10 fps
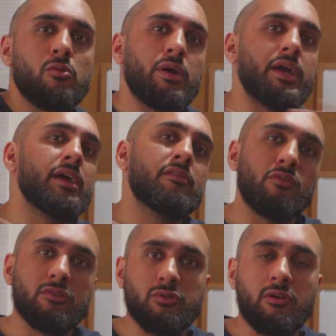the way through
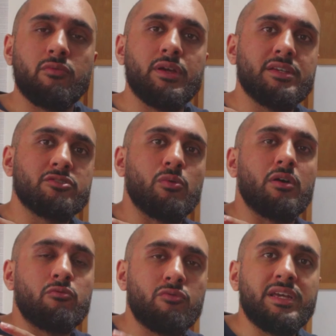the 12 weeks to
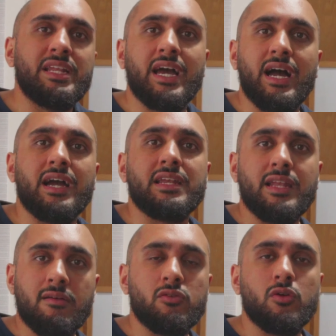a really high
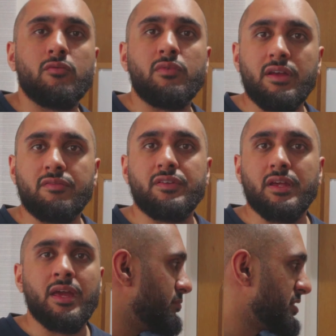level of
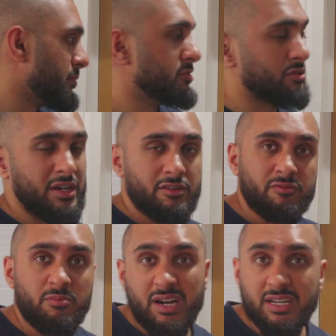lifting. Similar to kind
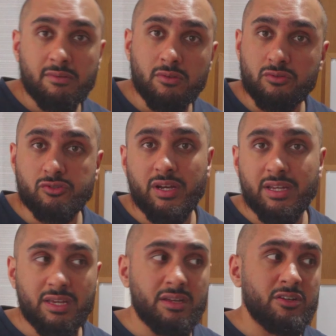of my level of
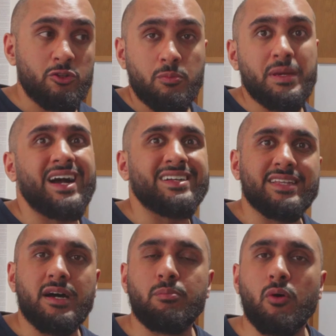training, you'll be at
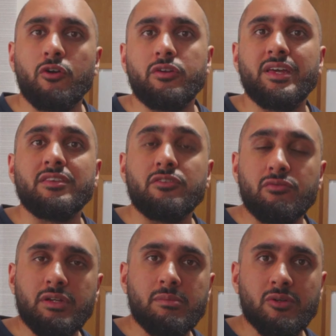that point in
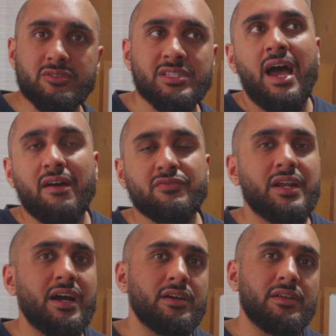3 months. After that,